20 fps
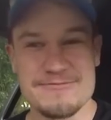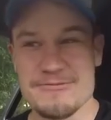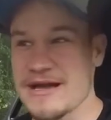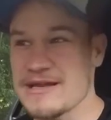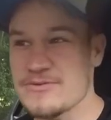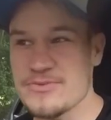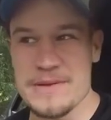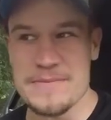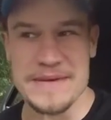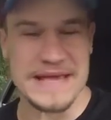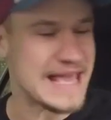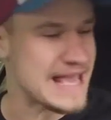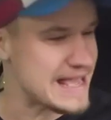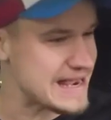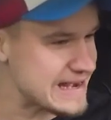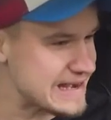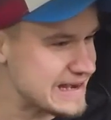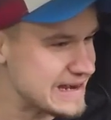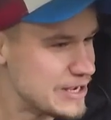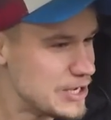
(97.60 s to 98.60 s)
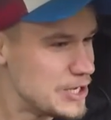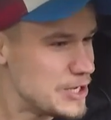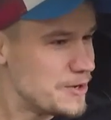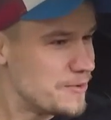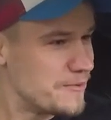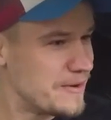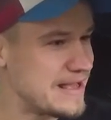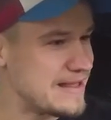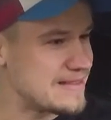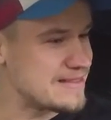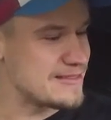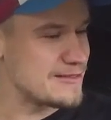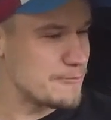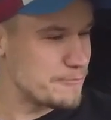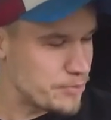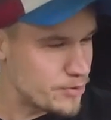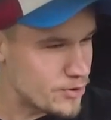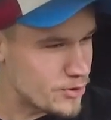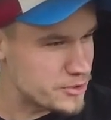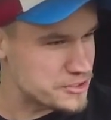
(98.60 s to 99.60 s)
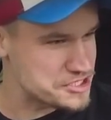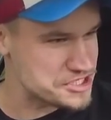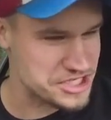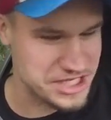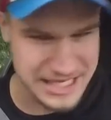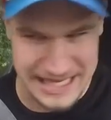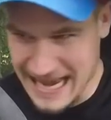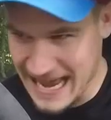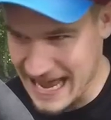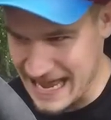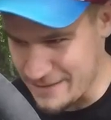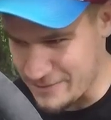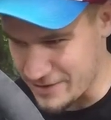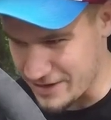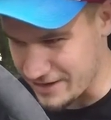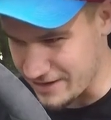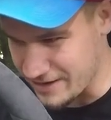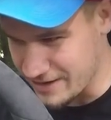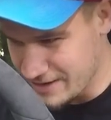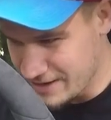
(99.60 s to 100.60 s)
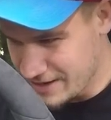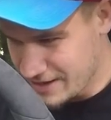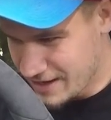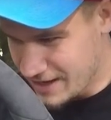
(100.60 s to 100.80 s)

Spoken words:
do we begin with the Porsche Cayman